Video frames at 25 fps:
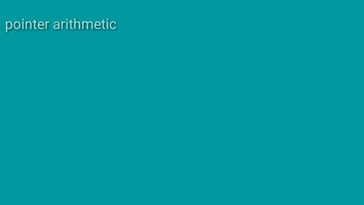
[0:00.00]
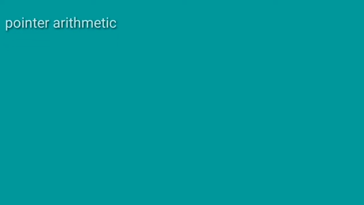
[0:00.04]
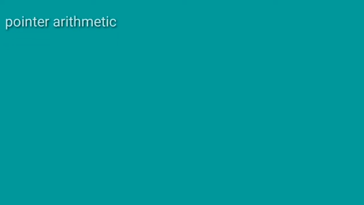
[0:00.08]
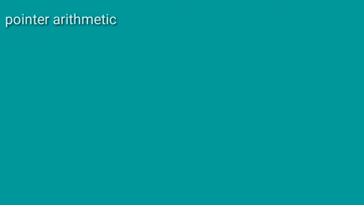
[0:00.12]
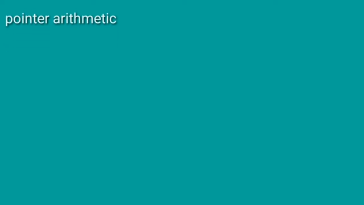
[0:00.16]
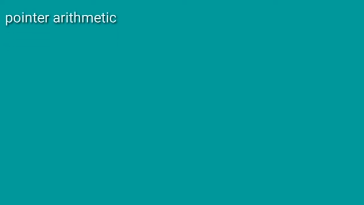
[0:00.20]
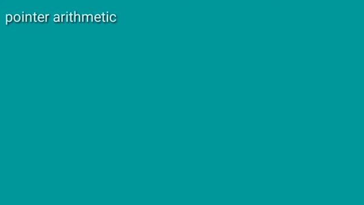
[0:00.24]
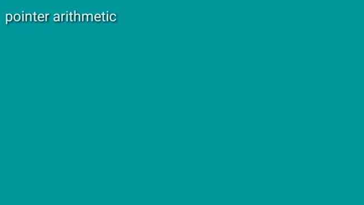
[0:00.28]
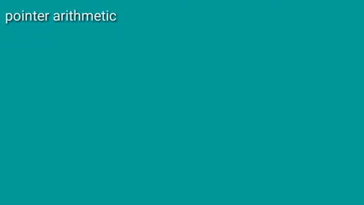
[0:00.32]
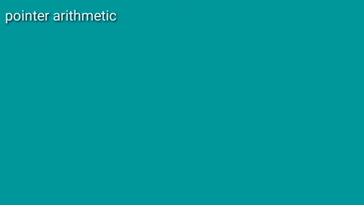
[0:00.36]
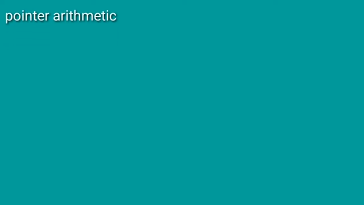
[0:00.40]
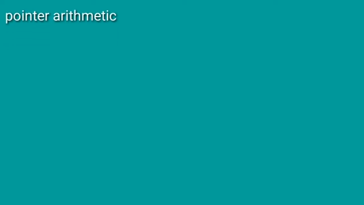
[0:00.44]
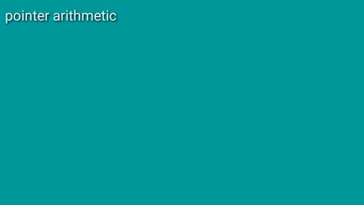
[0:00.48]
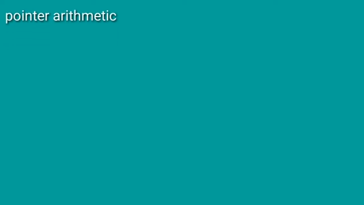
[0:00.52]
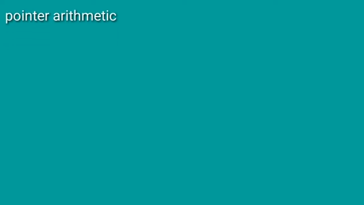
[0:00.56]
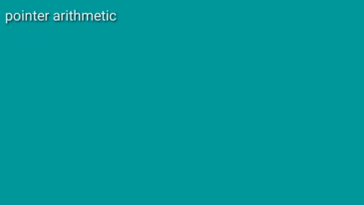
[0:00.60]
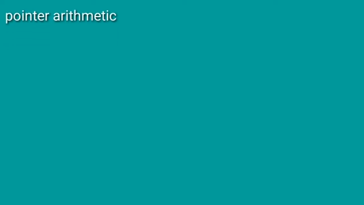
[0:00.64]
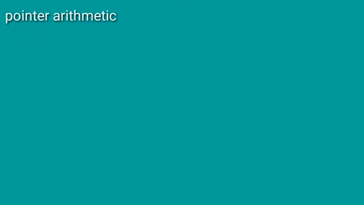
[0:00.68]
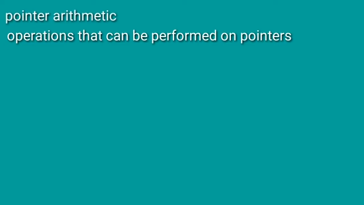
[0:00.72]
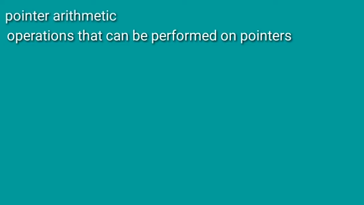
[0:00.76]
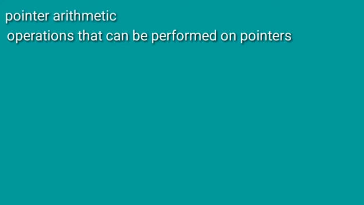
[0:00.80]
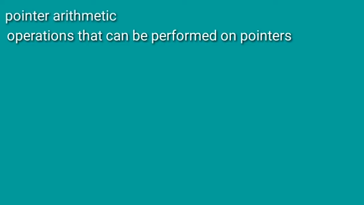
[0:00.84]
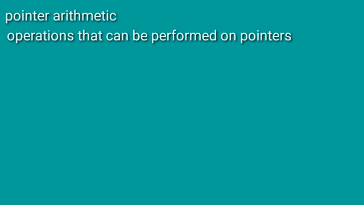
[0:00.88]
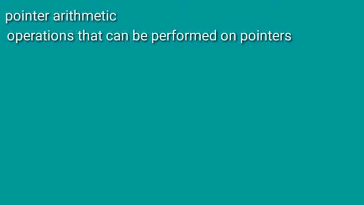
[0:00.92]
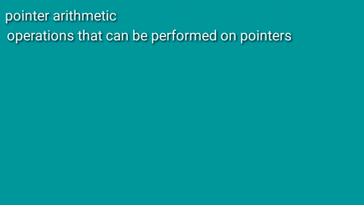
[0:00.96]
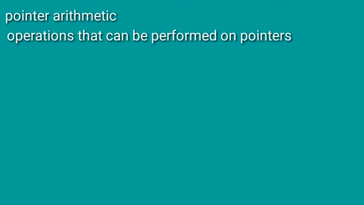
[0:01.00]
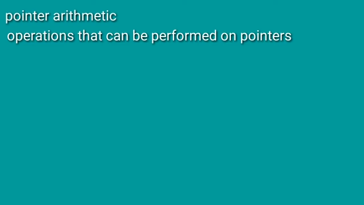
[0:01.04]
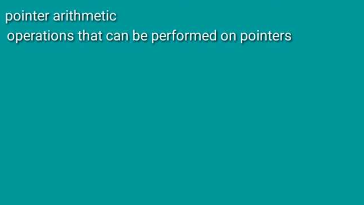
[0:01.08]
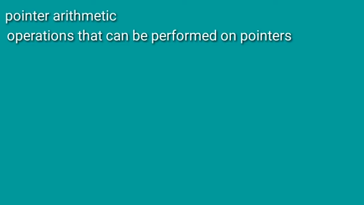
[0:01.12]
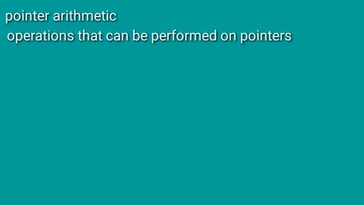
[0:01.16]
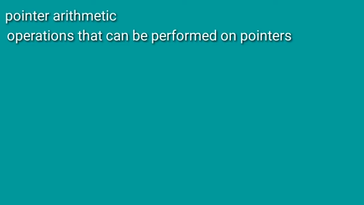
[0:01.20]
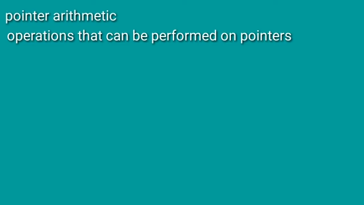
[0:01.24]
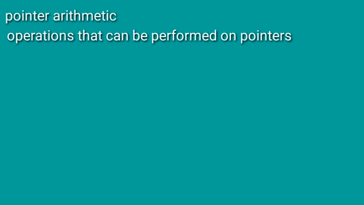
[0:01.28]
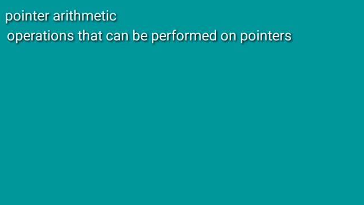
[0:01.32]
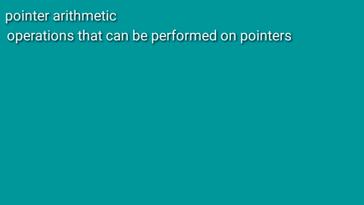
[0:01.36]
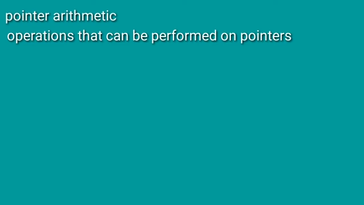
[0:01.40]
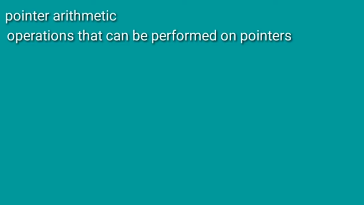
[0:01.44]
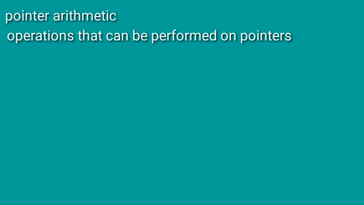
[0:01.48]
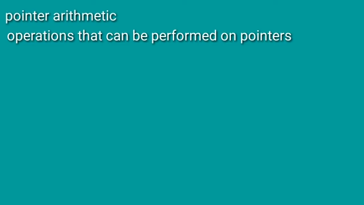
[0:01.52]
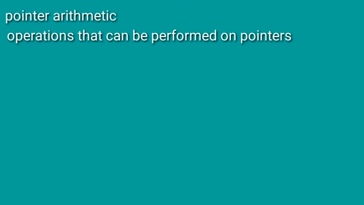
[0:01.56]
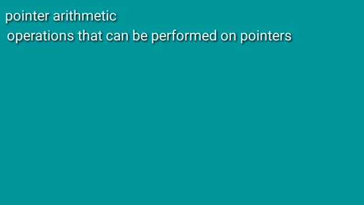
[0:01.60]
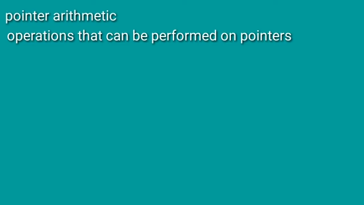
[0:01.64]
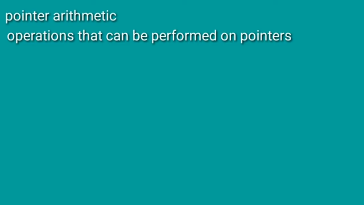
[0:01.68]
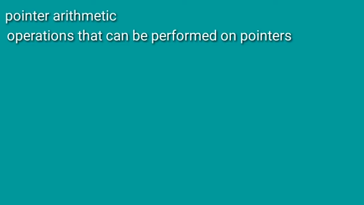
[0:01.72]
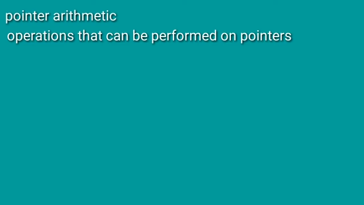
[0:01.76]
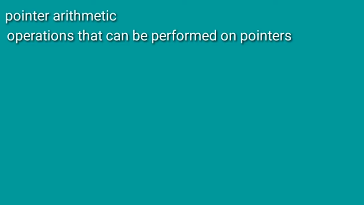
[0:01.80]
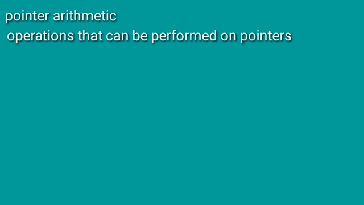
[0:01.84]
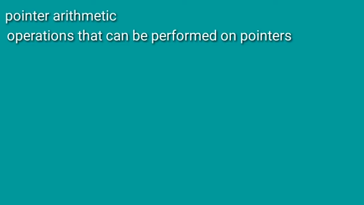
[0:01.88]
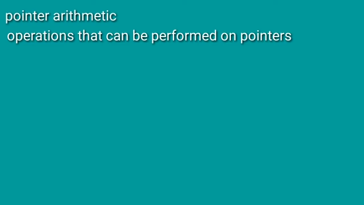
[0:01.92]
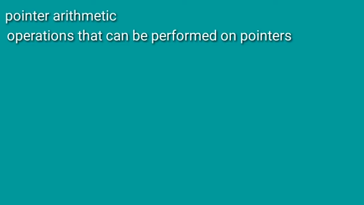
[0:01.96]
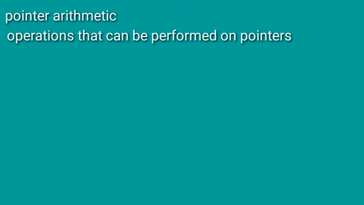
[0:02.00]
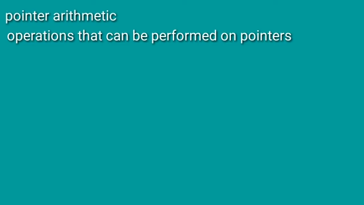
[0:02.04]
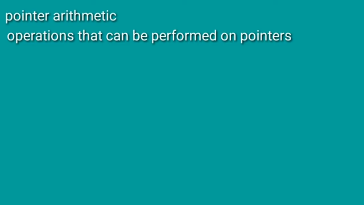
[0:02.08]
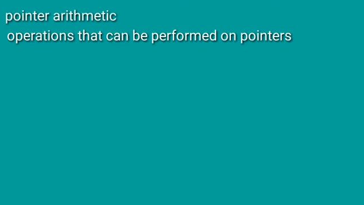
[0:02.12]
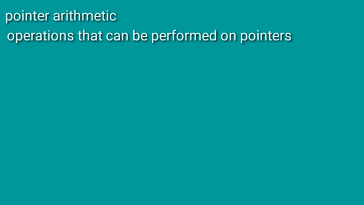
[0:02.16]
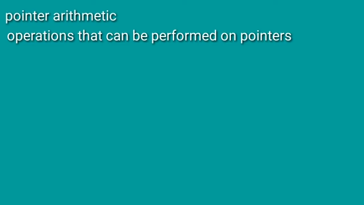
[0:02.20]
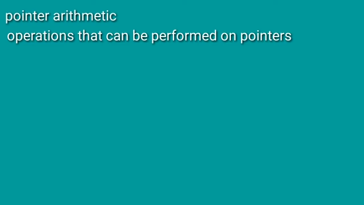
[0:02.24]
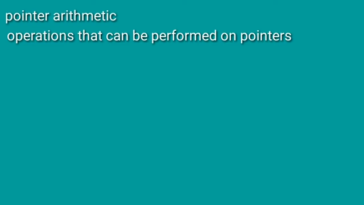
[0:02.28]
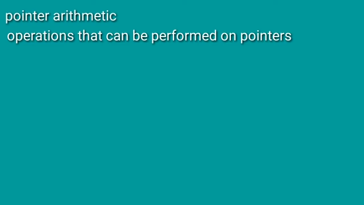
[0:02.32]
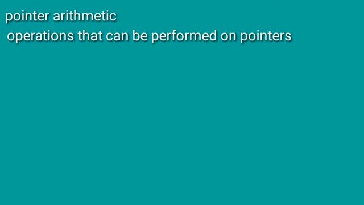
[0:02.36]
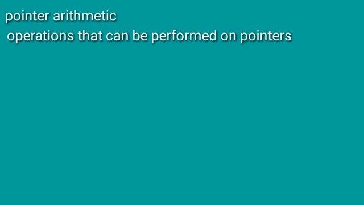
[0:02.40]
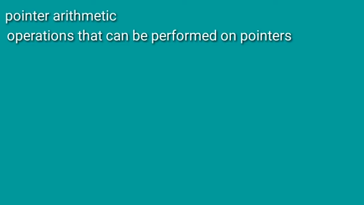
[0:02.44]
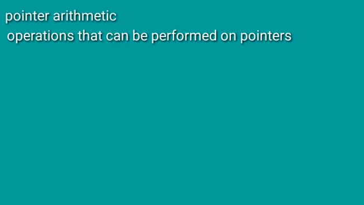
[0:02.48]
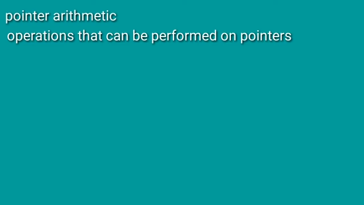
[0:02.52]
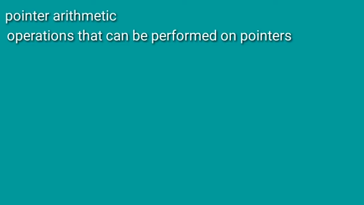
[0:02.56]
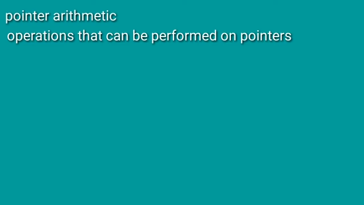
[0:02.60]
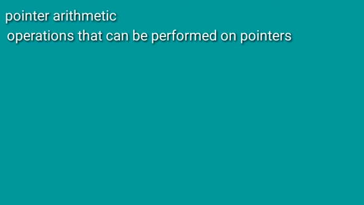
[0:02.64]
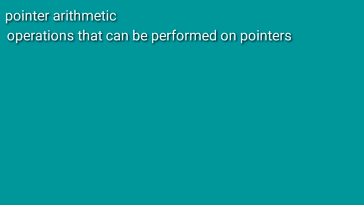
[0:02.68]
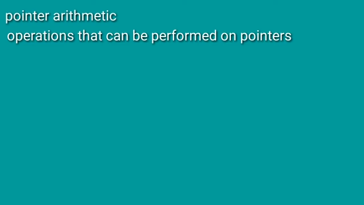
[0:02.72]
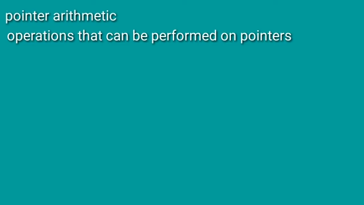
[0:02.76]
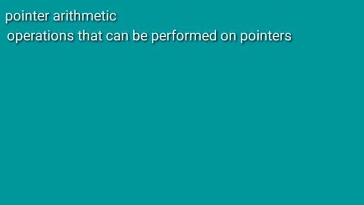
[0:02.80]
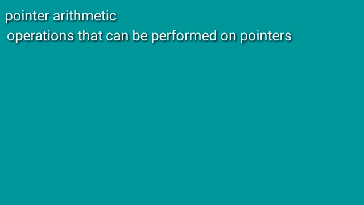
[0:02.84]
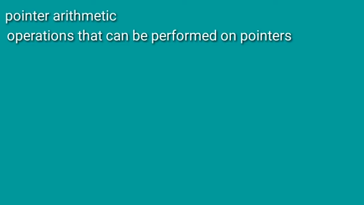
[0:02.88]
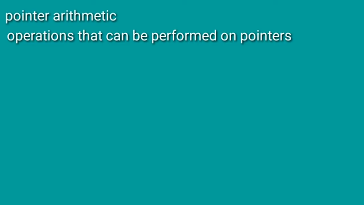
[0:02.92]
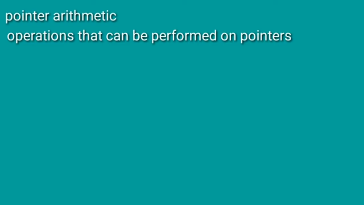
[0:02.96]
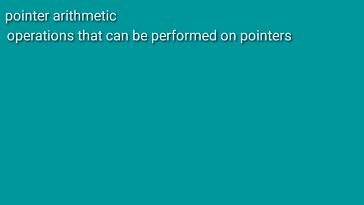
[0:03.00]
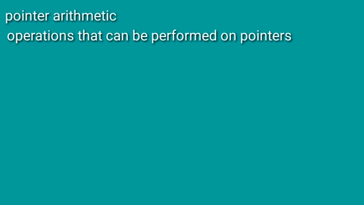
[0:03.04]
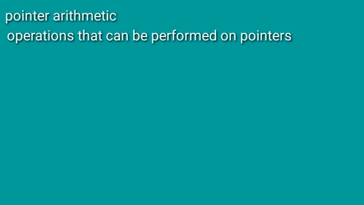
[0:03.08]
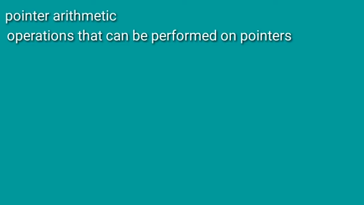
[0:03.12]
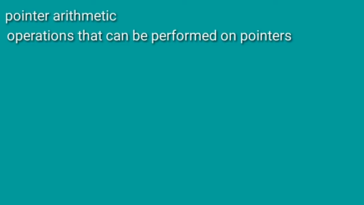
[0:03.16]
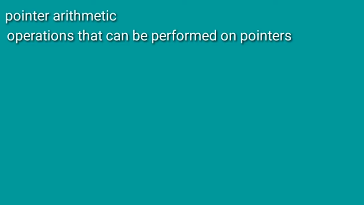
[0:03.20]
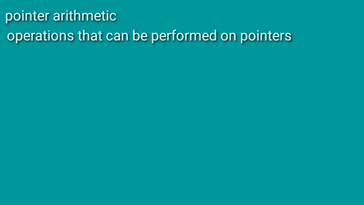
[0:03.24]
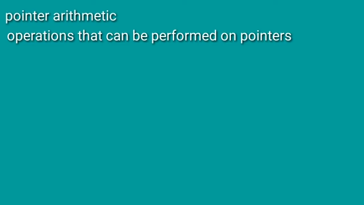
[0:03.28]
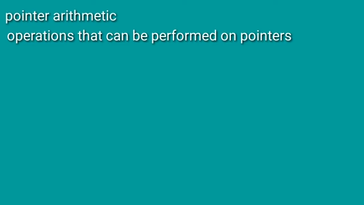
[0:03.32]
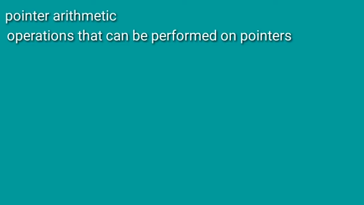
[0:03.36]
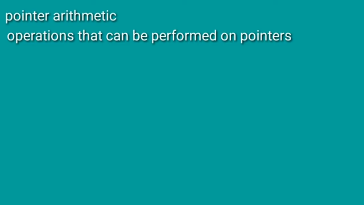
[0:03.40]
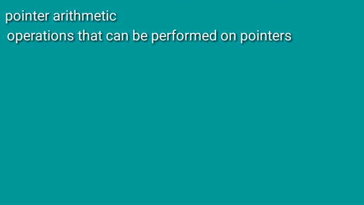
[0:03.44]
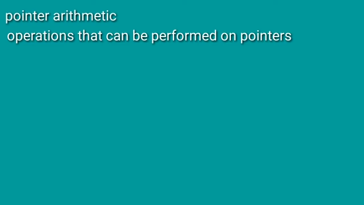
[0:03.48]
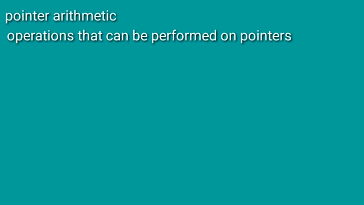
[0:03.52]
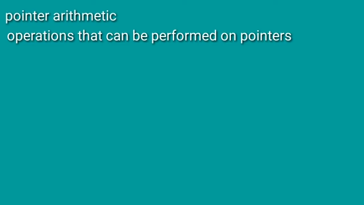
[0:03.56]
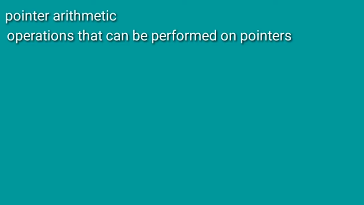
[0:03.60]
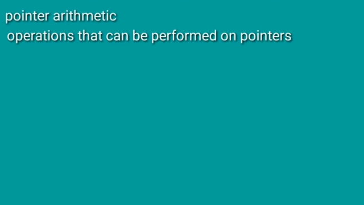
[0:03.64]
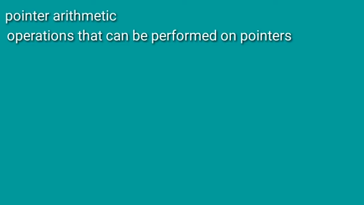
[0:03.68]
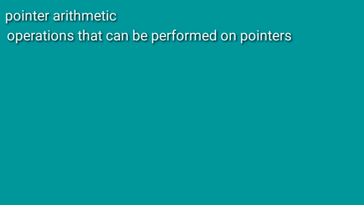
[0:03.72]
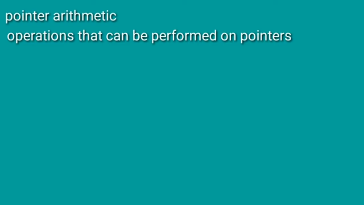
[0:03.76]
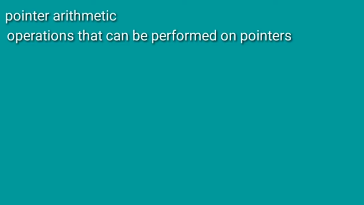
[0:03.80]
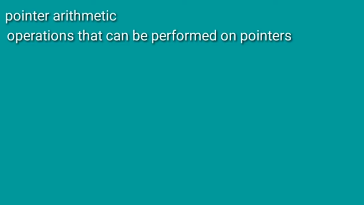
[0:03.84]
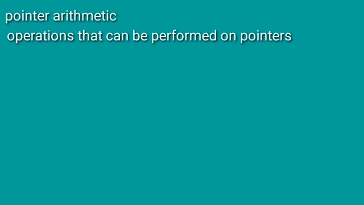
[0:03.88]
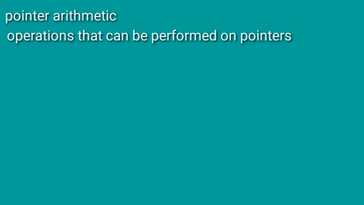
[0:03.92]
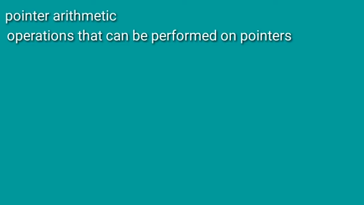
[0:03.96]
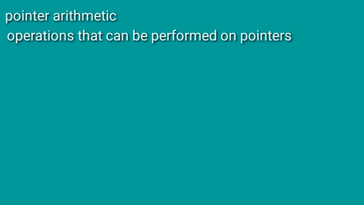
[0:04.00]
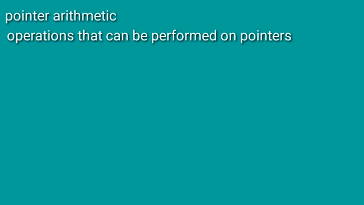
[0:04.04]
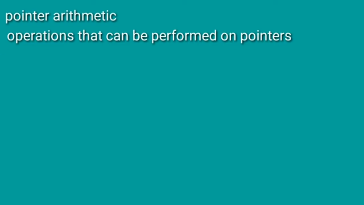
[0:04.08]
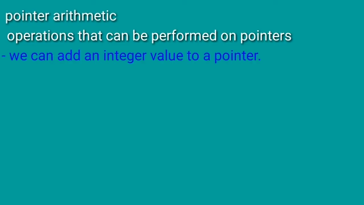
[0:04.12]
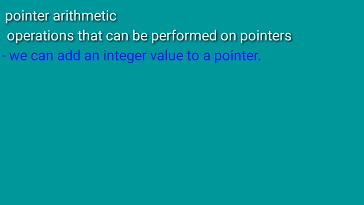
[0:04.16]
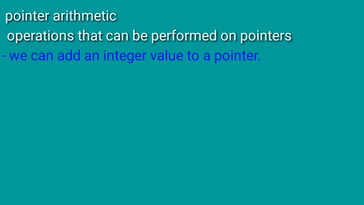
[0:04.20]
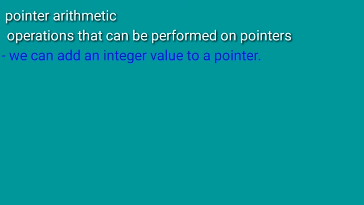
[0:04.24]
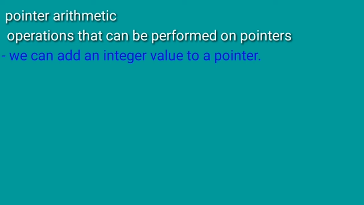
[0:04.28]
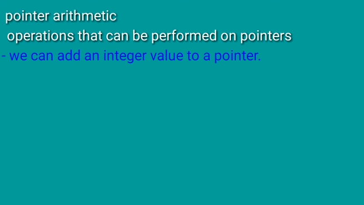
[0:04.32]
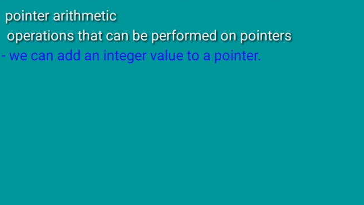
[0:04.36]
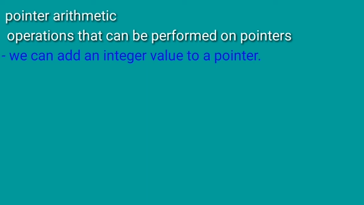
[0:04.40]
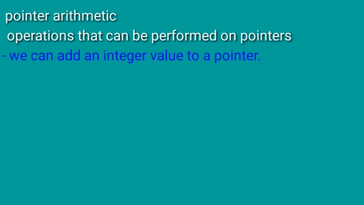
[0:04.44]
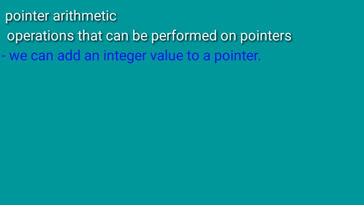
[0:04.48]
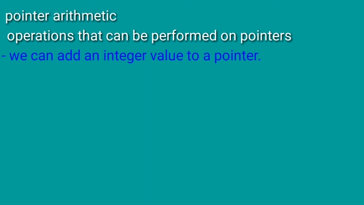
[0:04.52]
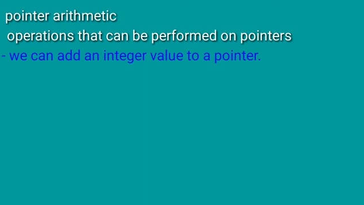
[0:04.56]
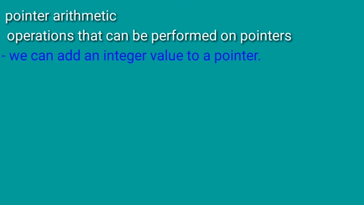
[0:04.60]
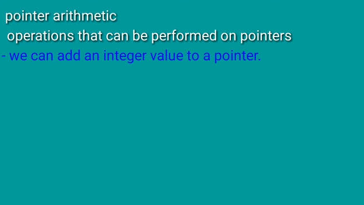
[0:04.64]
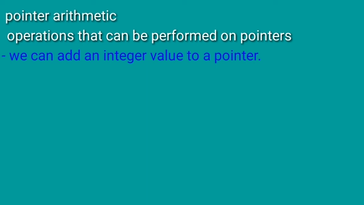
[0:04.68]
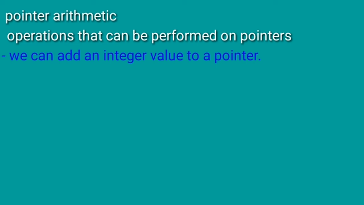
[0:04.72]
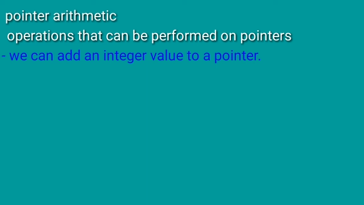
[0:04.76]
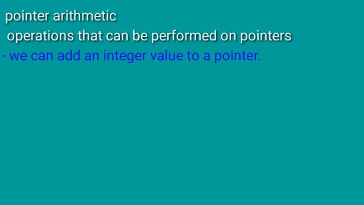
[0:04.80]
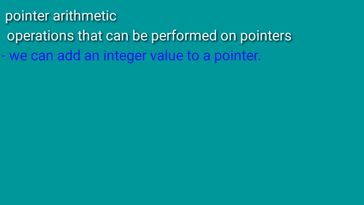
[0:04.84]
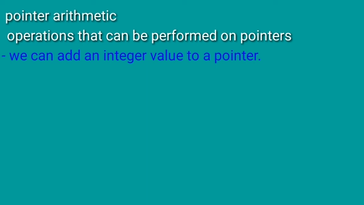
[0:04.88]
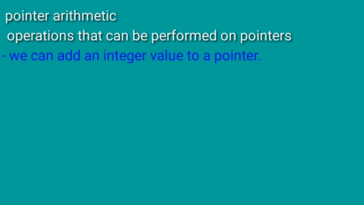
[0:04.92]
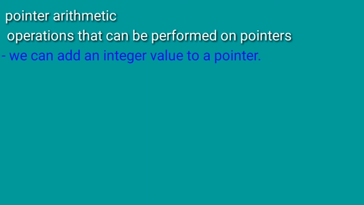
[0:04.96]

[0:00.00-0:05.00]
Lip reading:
[unreadable: no face in view]